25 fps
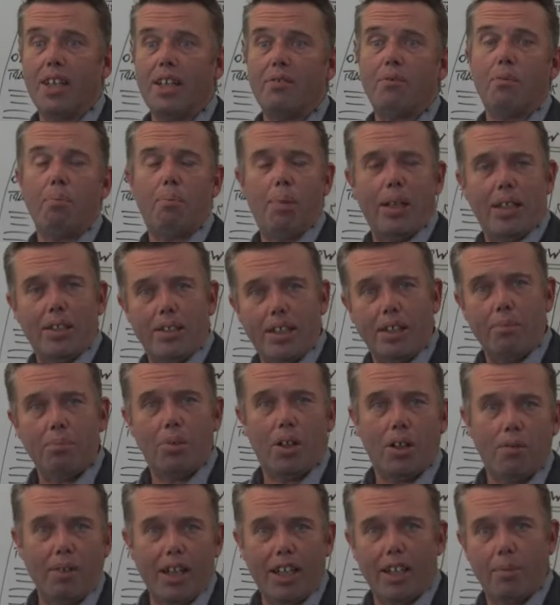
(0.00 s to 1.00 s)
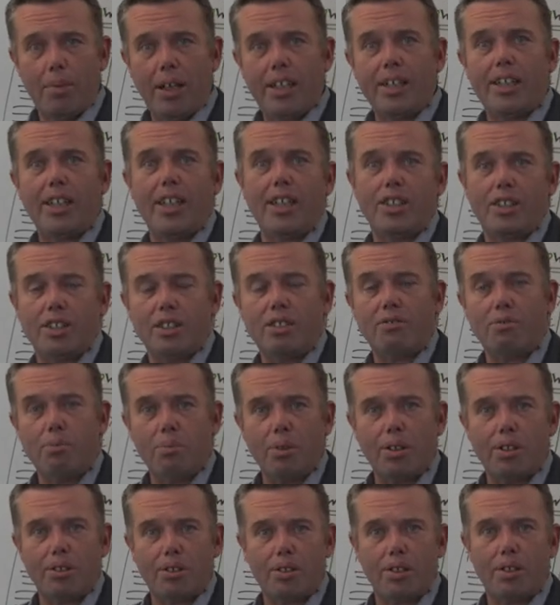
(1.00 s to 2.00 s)
even building more recommendations from
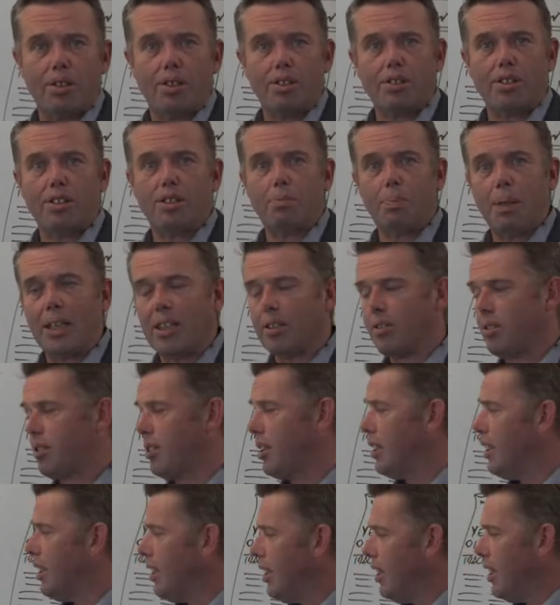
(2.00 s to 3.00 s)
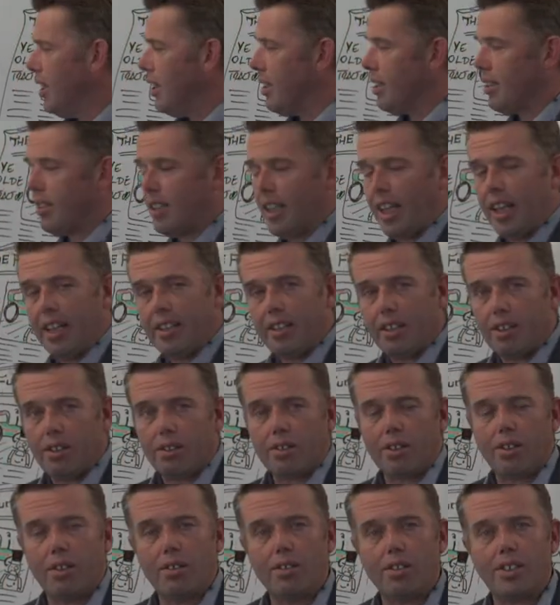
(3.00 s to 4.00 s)
other sources, because they're seeing your
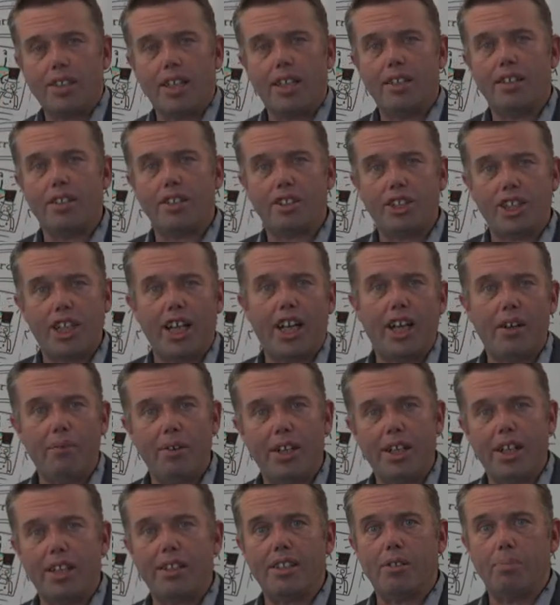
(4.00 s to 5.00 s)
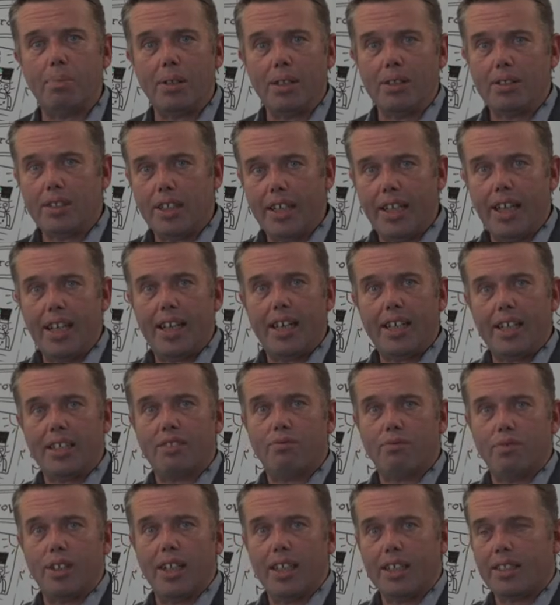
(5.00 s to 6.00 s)
content, they're sharing it, they're building it, and
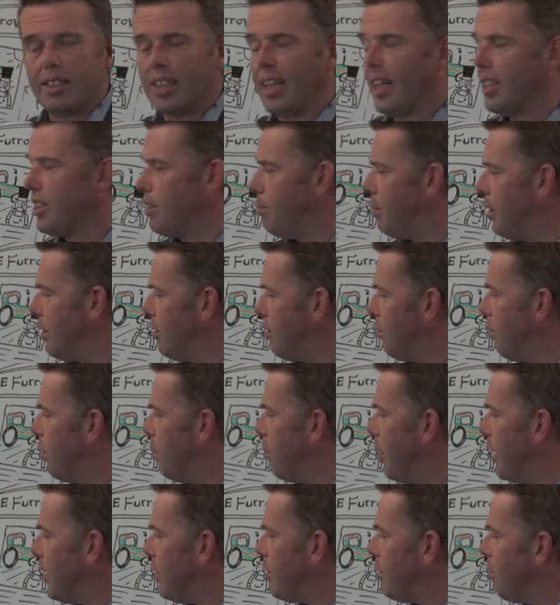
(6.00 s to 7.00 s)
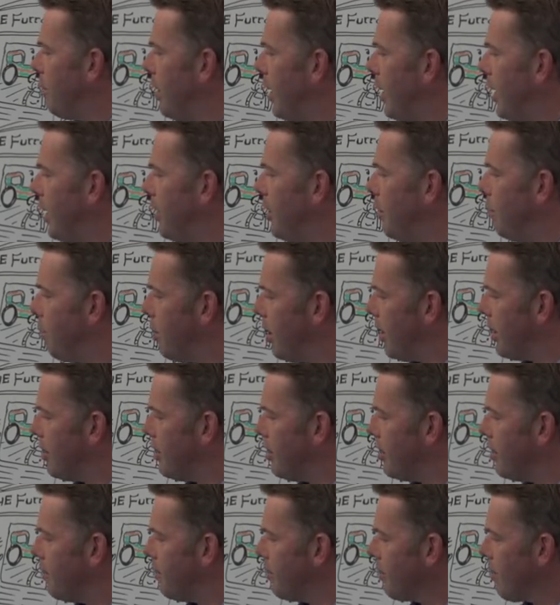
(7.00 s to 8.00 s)
it's really starting to build some momentum behind your
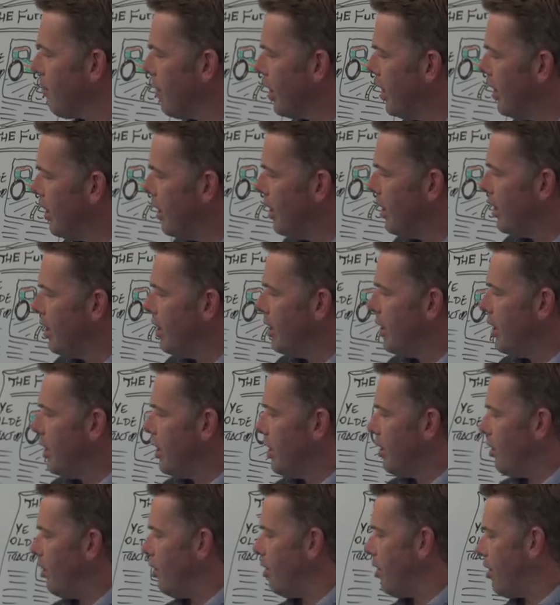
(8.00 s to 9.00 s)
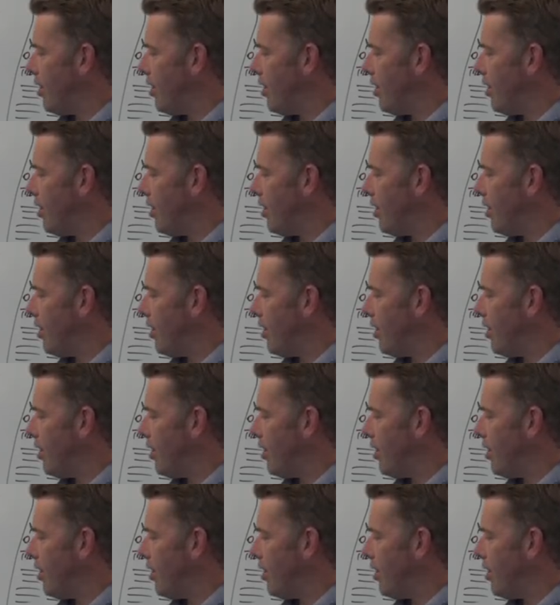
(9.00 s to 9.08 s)
brand. The other